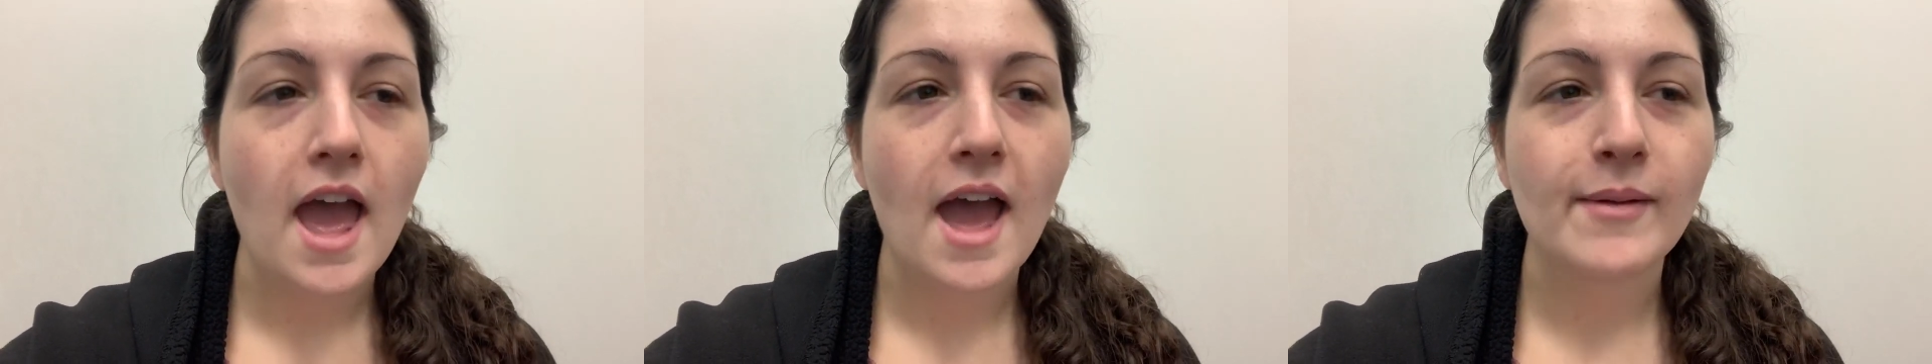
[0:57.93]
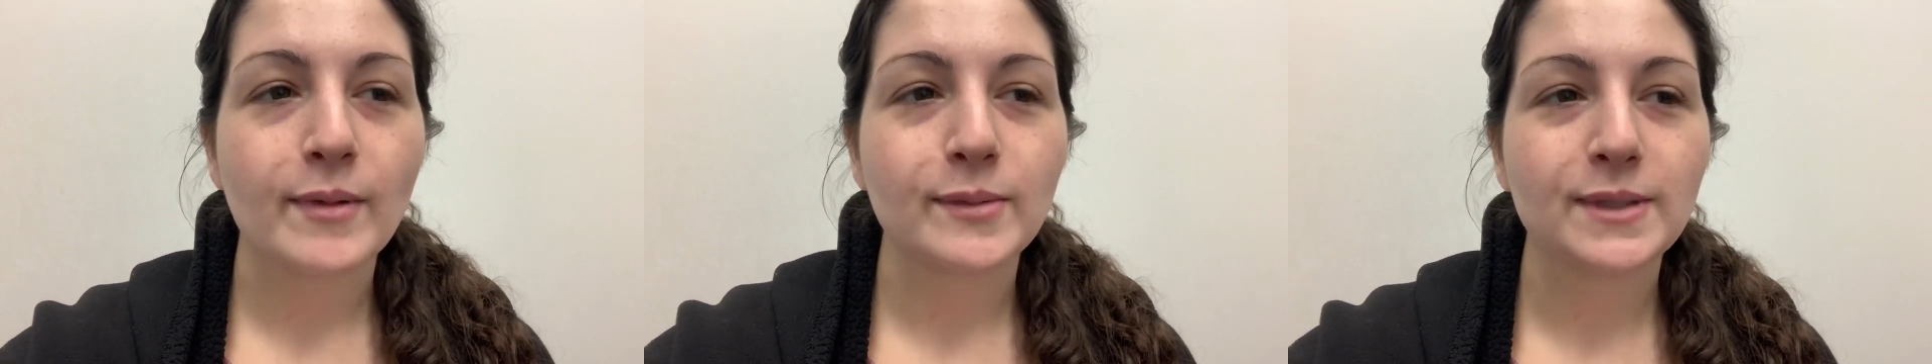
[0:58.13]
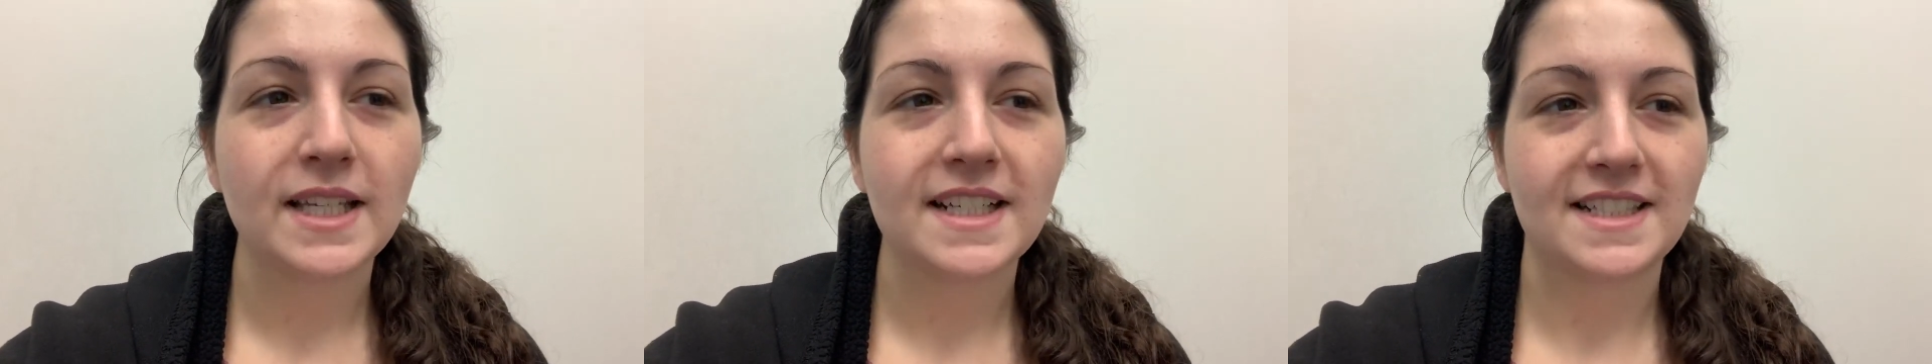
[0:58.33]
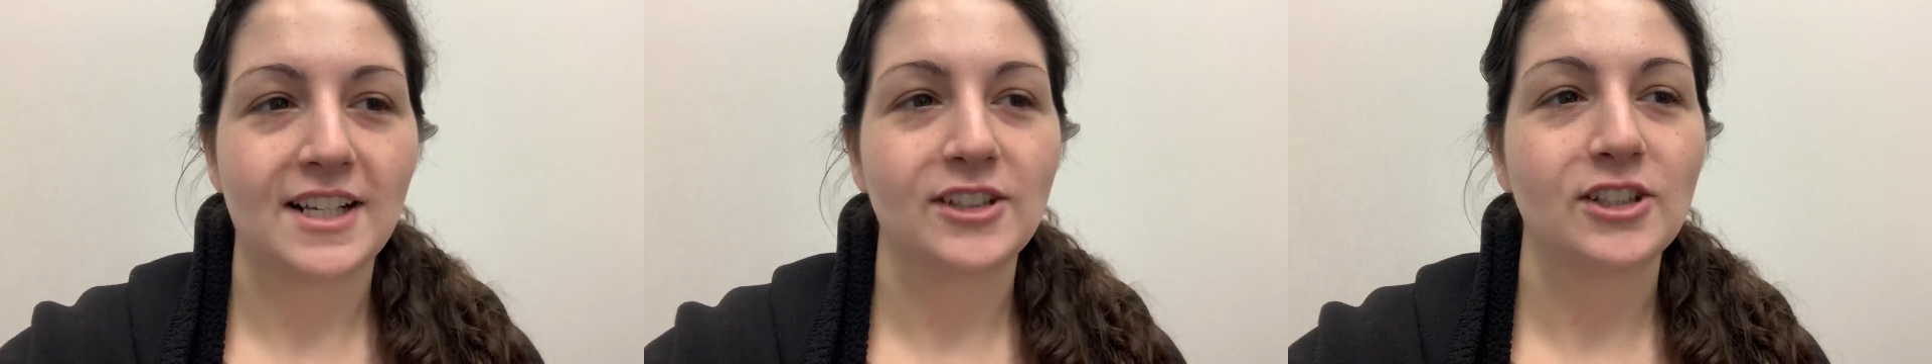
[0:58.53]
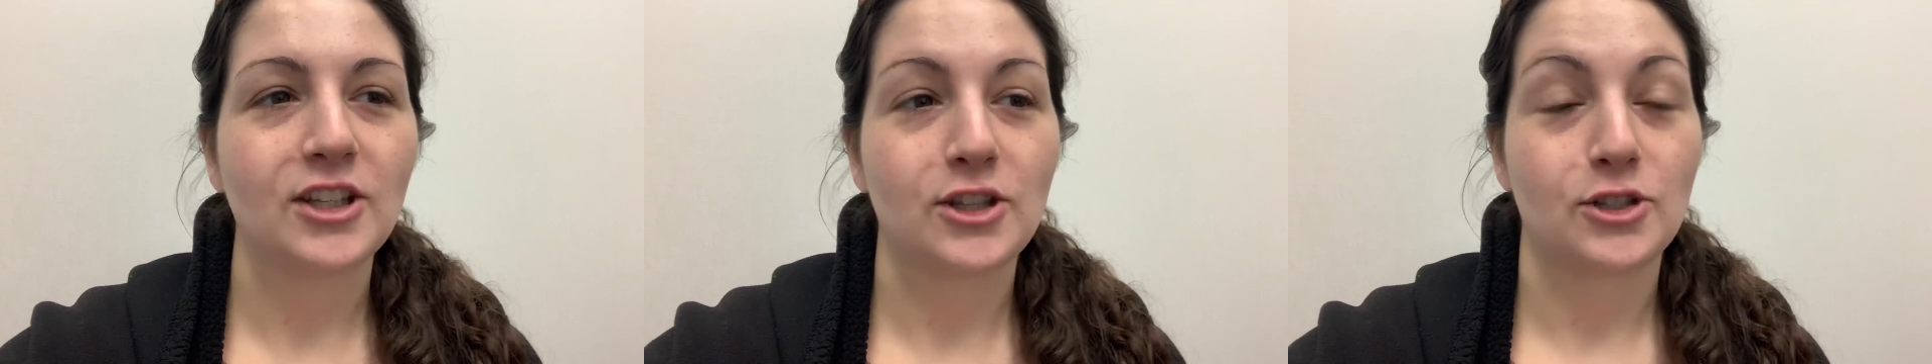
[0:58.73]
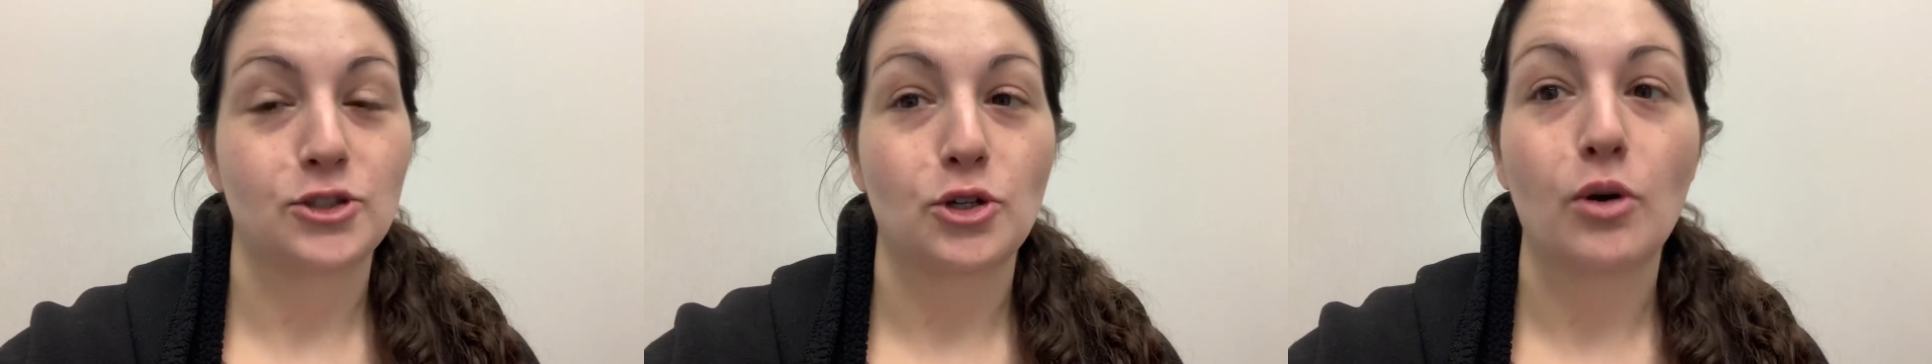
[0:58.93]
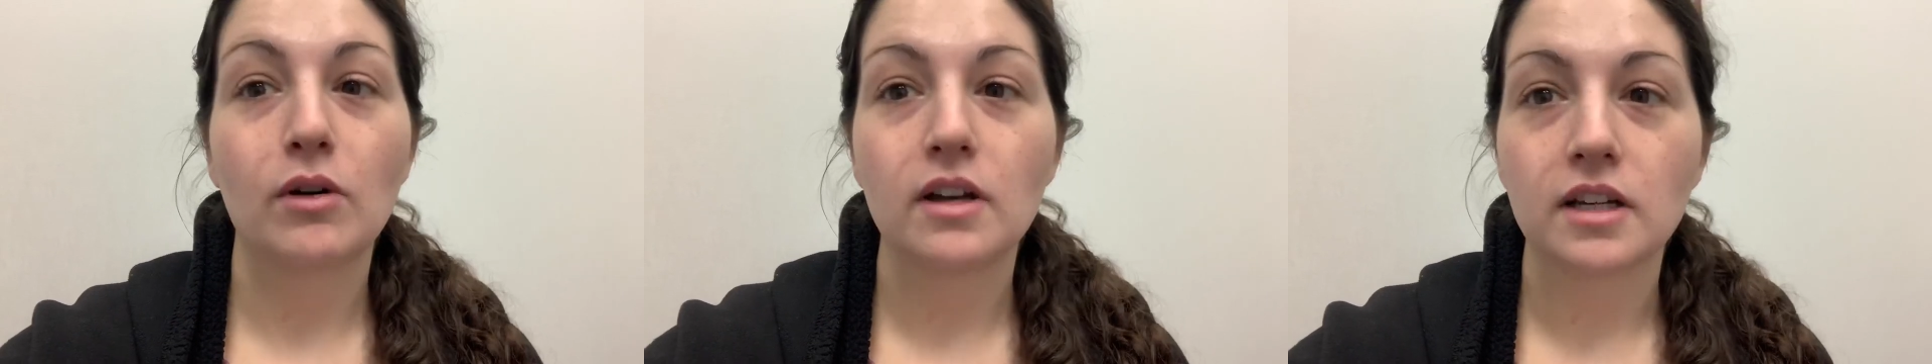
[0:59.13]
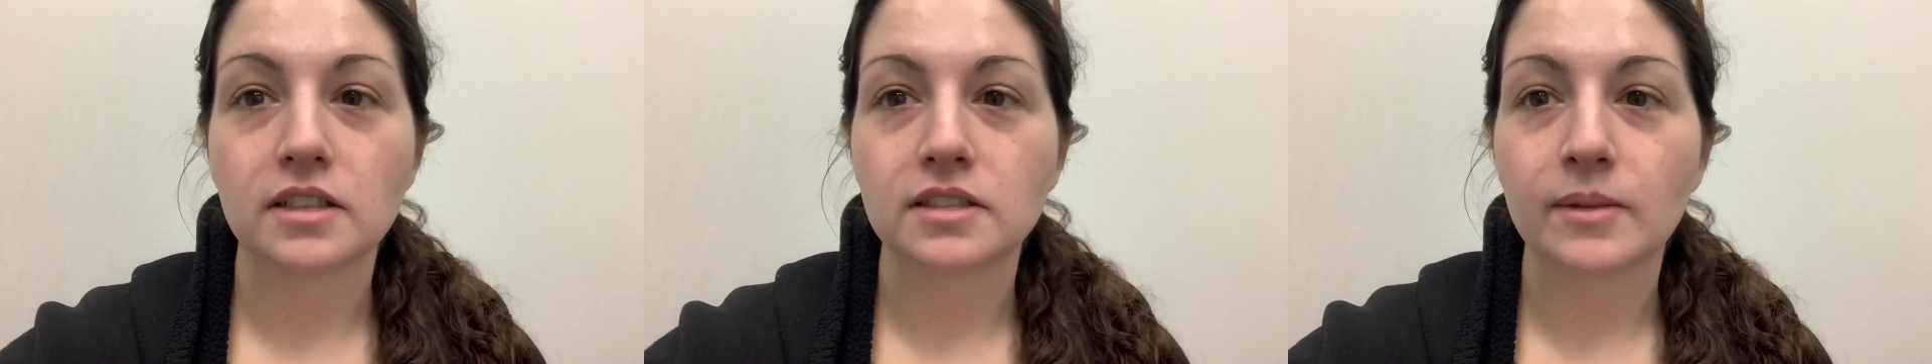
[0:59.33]
And mom's like, it sounds like they're
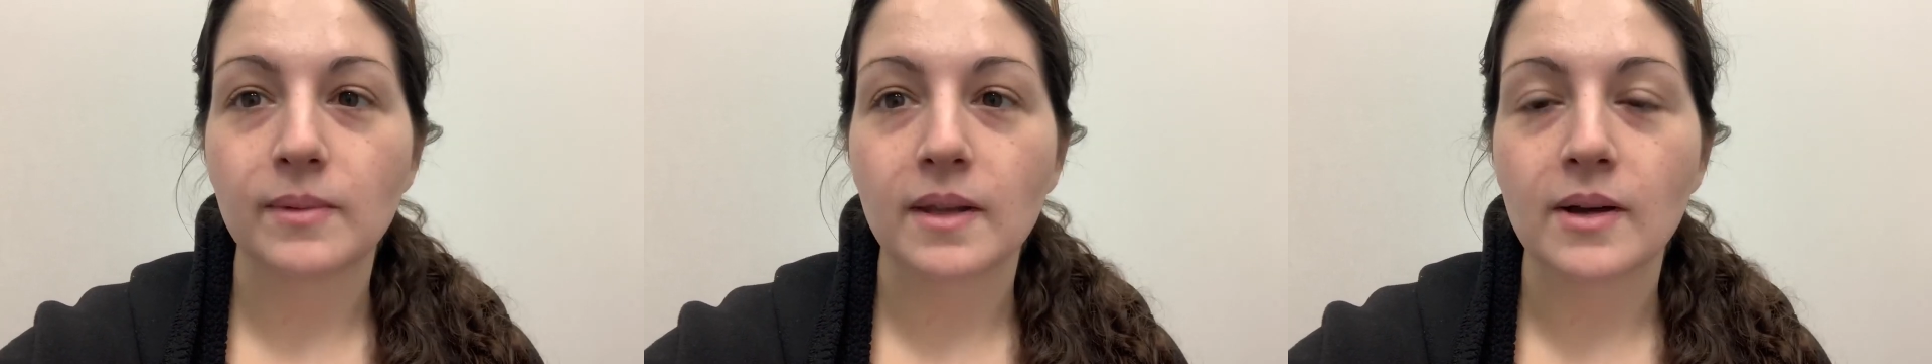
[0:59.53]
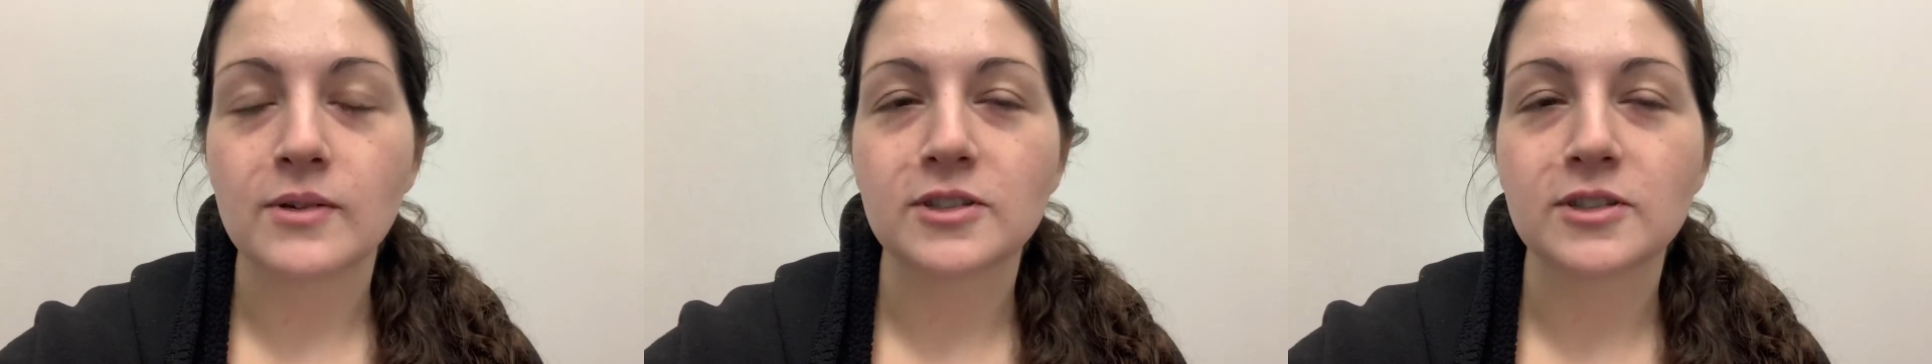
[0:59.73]
choking on something.